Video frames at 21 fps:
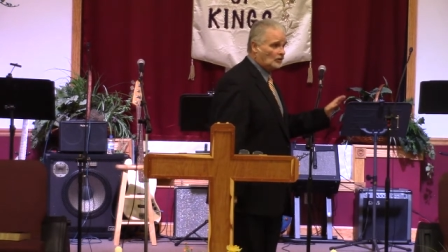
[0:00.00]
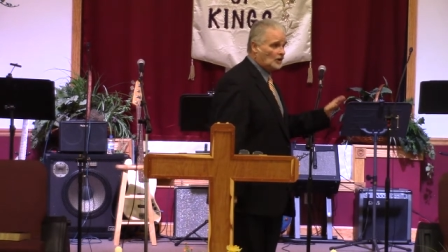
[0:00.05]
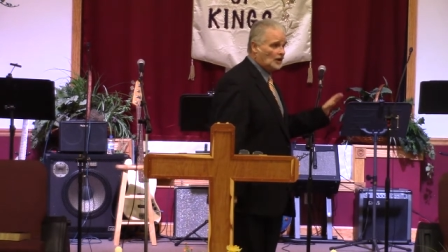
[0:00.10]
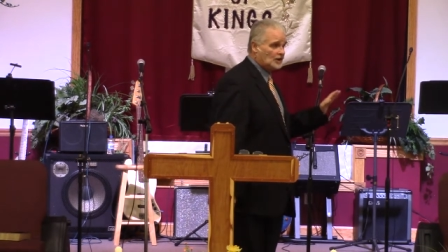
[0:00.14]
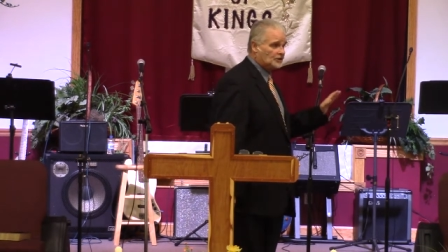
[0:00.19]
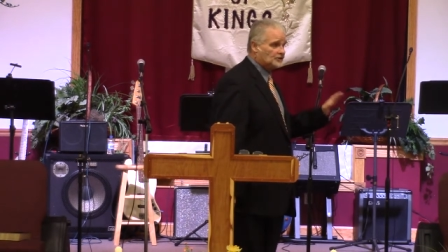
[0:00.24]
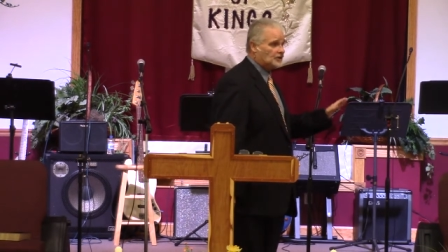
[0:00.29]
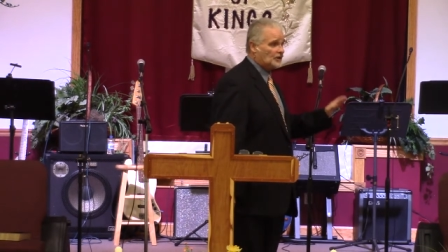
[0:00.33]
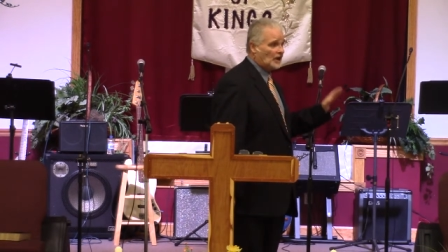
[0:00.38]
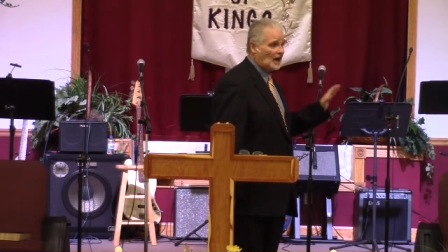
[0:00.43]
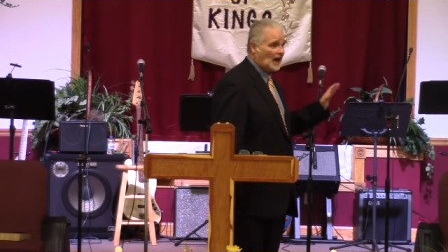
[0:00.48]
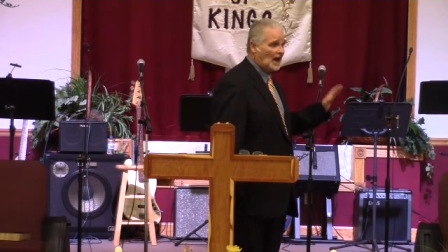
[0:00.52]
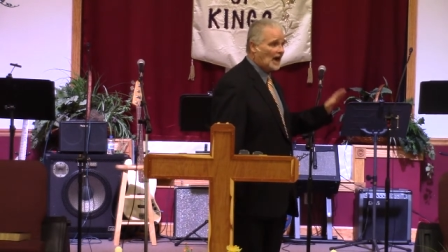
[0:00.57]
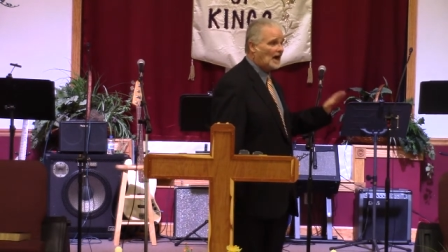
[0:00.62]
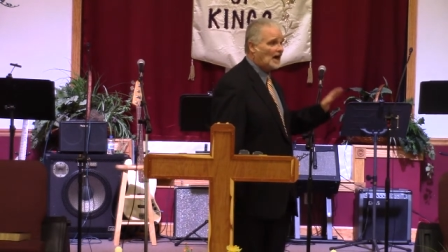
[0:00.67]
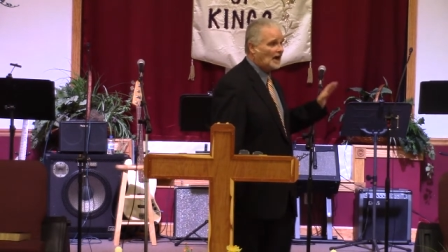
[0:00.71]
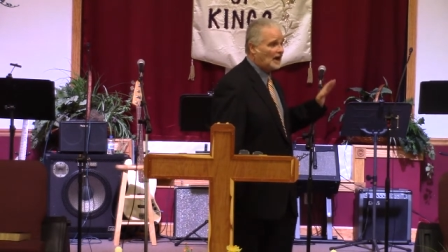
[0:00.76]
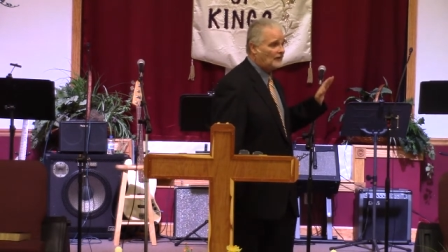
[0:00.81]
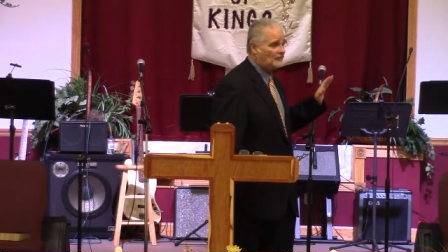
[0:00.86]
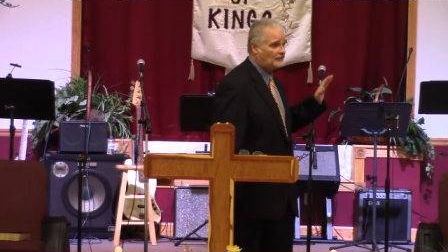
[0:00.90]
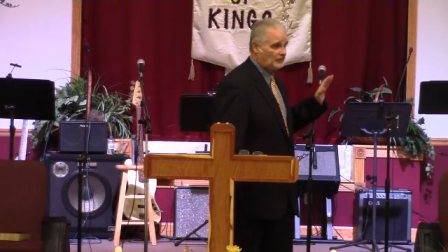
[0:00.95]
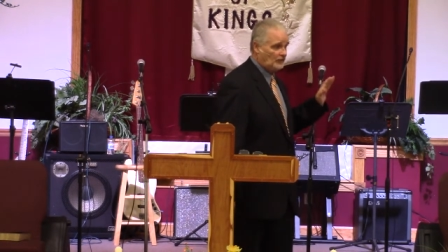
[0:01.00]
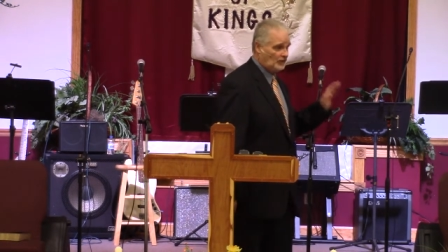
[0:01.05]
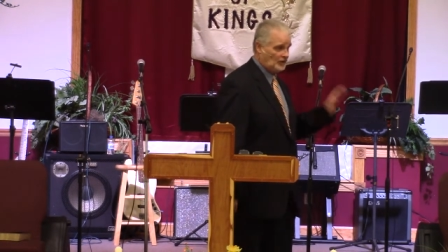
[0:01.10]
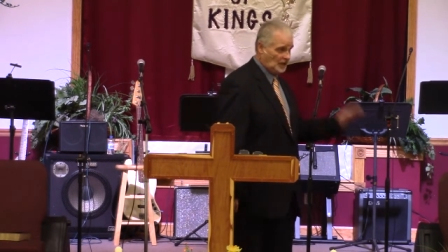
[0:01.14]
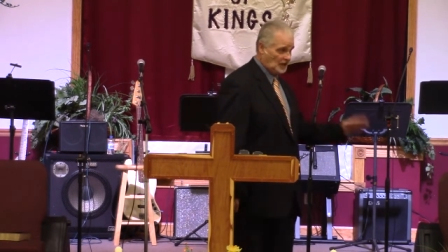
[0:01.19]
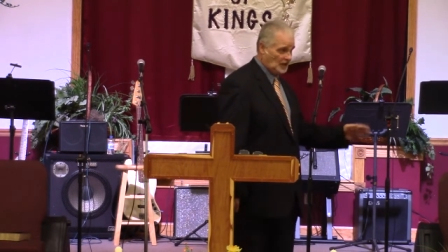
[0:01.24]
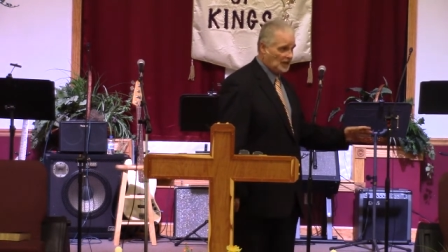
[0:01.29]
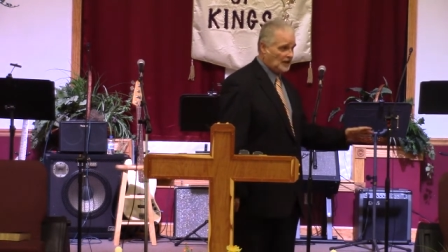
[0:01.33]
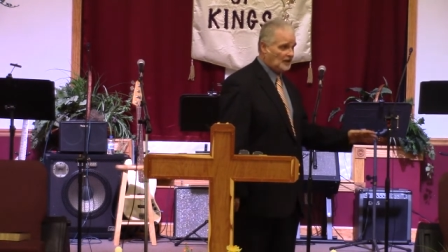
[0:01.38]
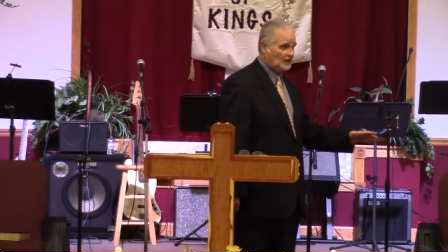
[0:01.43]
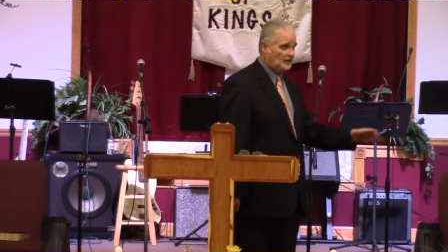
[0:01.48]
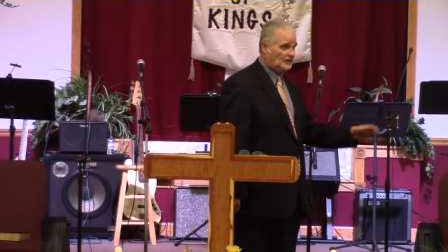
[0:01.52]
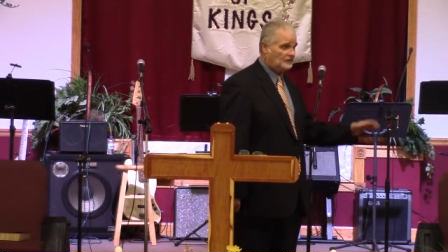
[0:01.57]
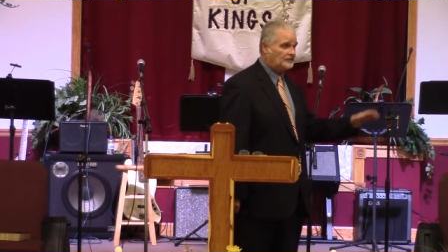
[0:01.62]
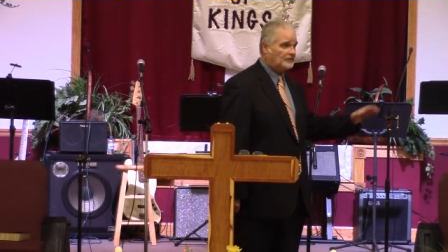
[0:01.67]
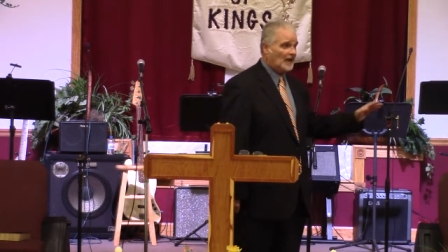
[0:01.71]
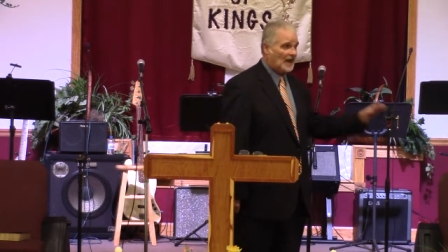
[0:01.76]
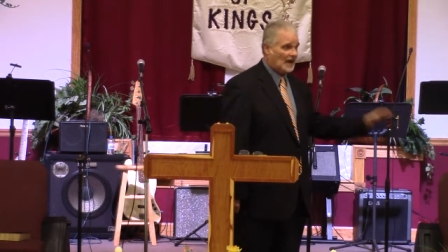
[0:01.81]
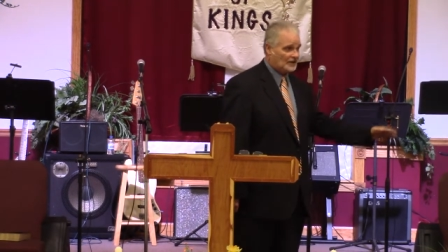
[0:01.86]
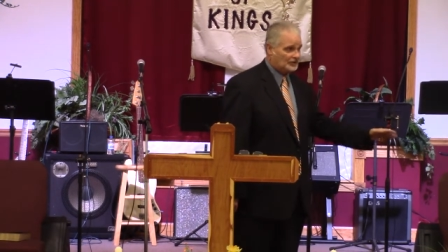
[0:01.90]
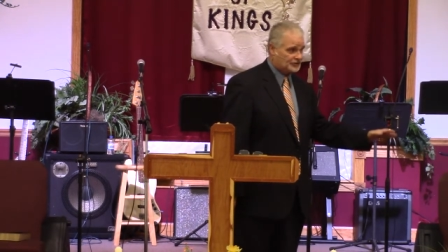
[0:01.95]
Listen, I have
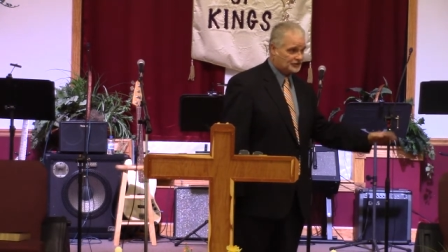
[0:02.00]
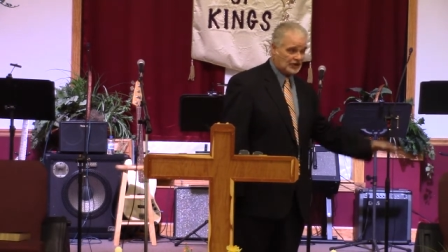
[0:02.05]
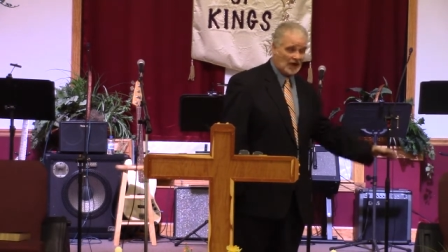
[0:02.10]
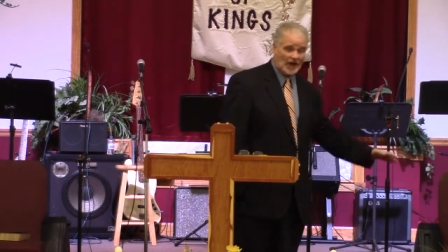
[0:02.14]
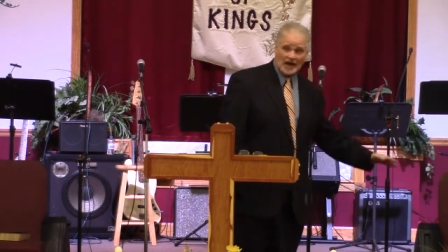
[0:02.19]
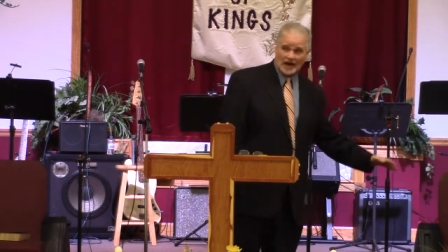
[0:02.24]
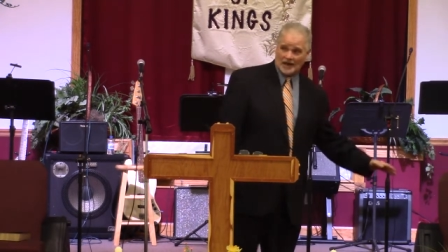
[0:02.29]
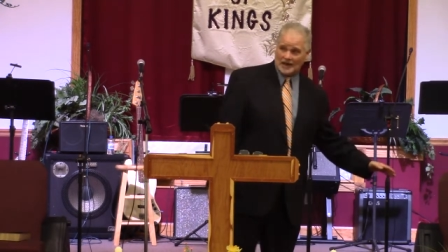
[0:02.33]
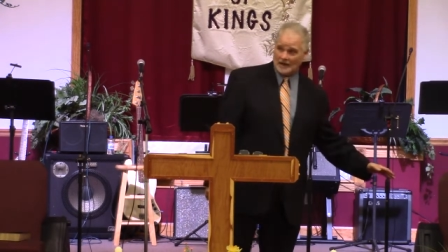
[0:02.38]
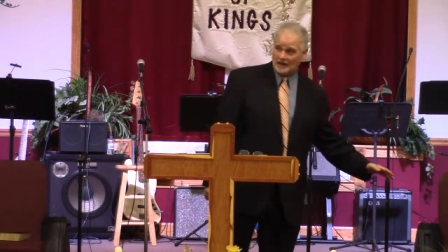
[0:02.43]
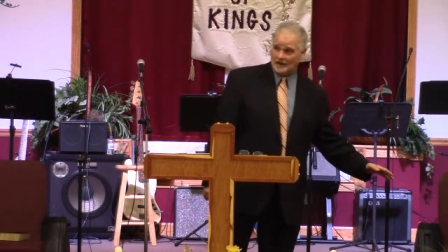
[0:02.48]
lived that side